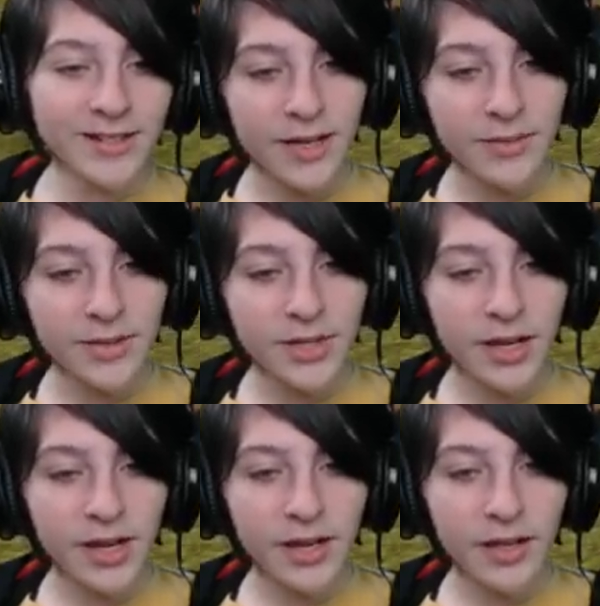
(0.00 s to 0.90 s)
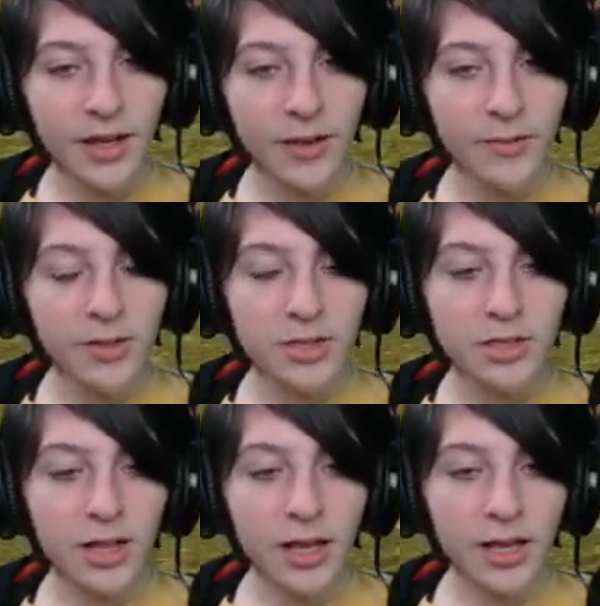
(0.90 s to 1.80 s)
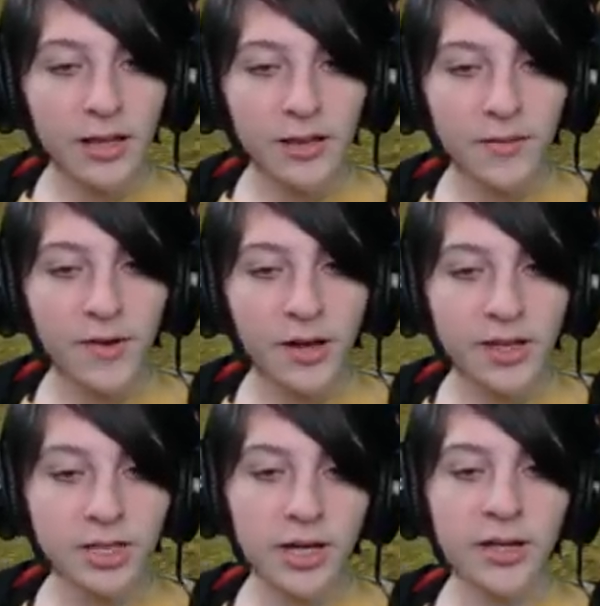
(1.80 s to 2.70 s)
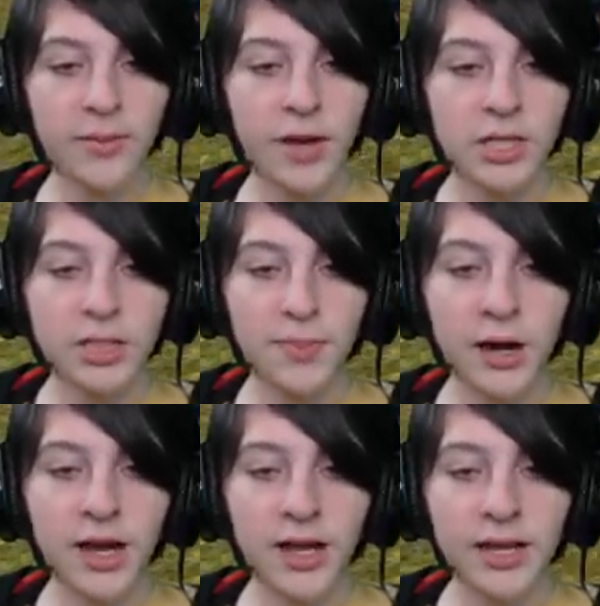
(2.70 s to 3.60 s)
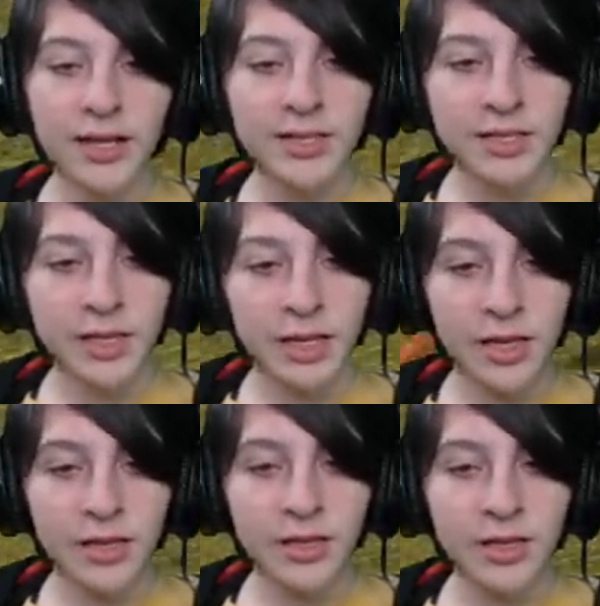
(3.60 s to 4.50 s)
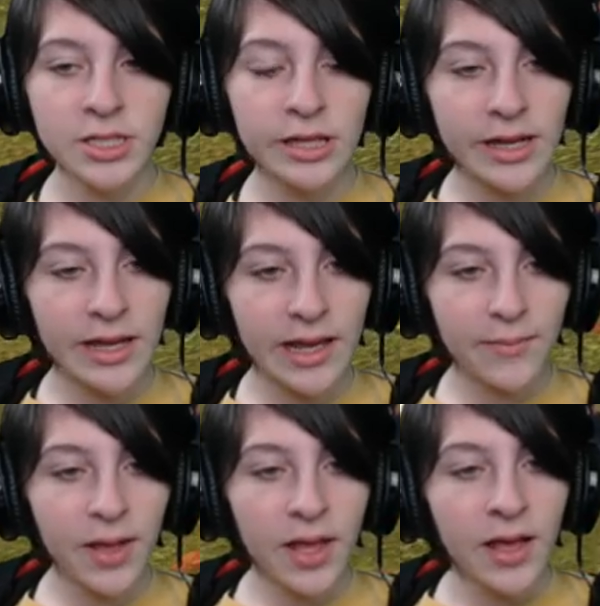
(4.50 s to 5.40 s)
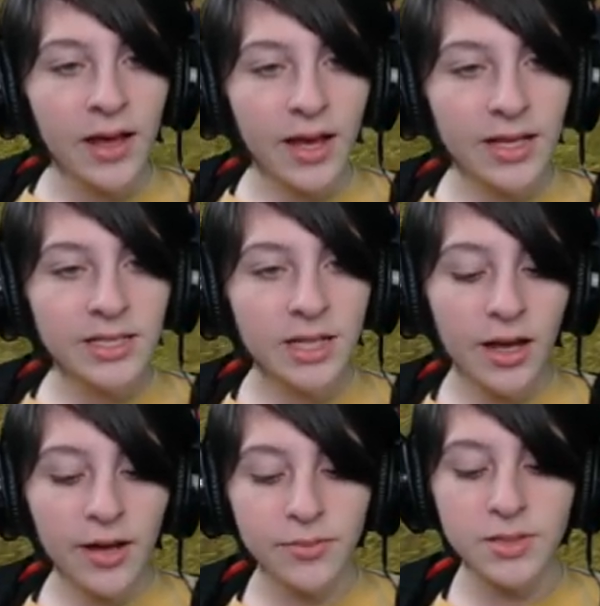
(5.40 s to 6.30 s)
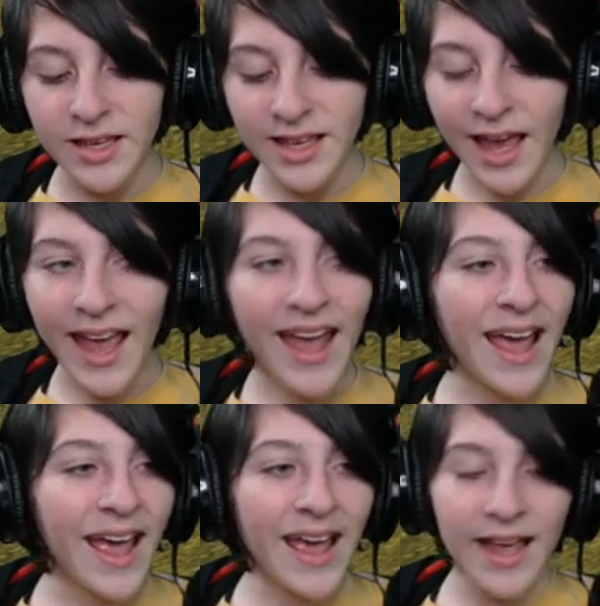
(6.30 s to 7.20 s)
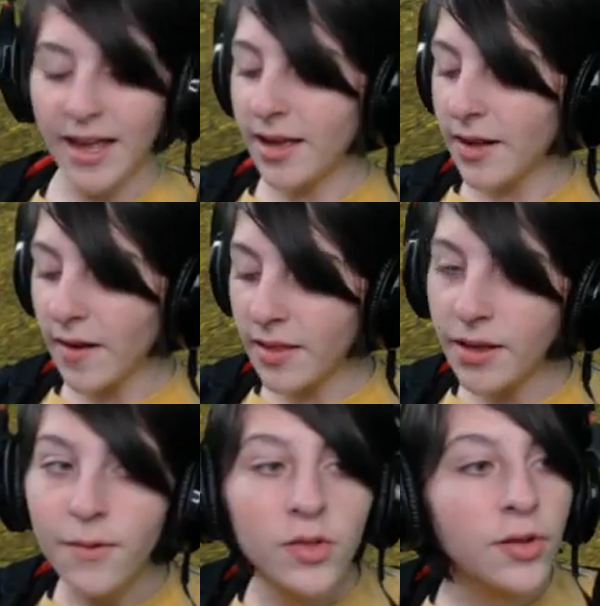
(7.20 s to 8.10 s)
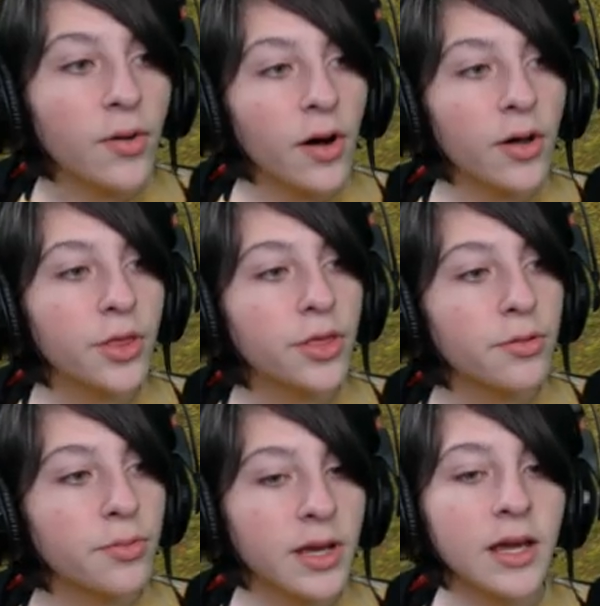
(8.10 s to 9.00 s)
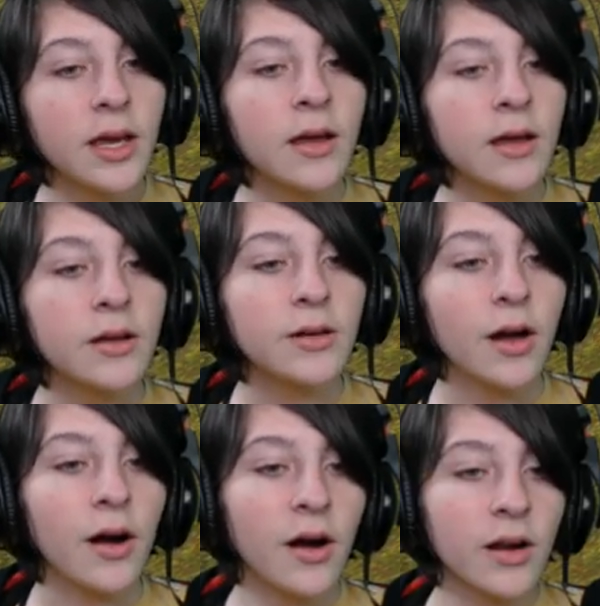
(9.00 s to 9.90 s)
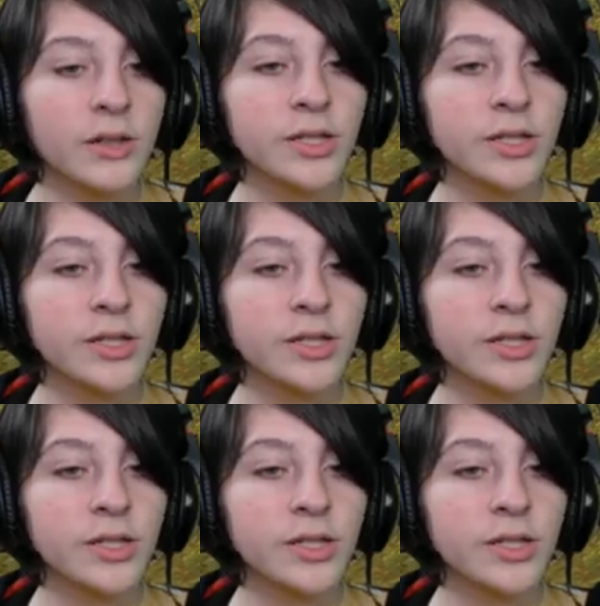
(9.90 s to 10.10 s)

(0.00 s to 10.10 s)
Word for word: I'm sorry. I was, like, very attracted by the sparkliness and the cuteness of the name. I subbed. Yay! And then I'm do alt three and a heart.